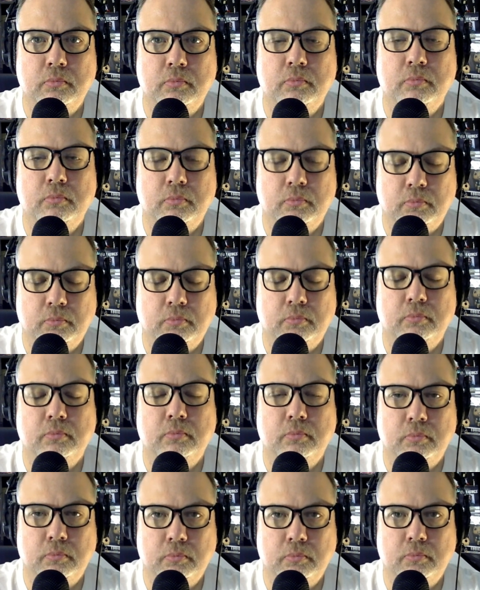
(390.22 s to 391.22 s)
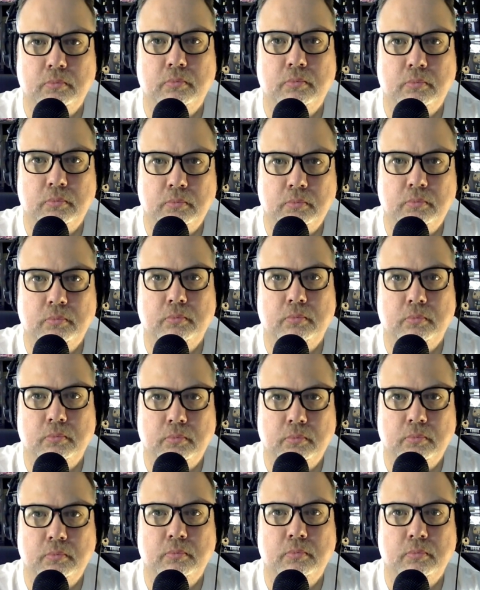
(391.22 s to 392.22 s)

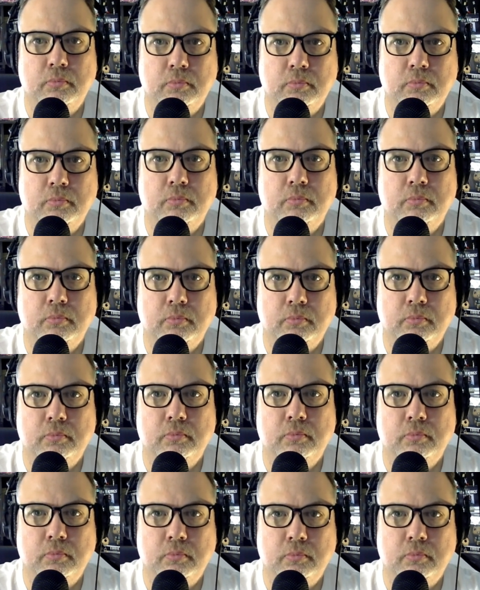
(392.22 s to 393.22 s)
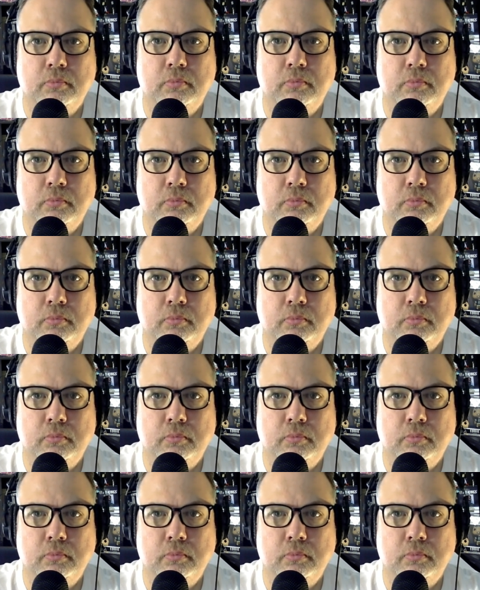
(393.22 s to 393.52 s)
The person shown says nothing.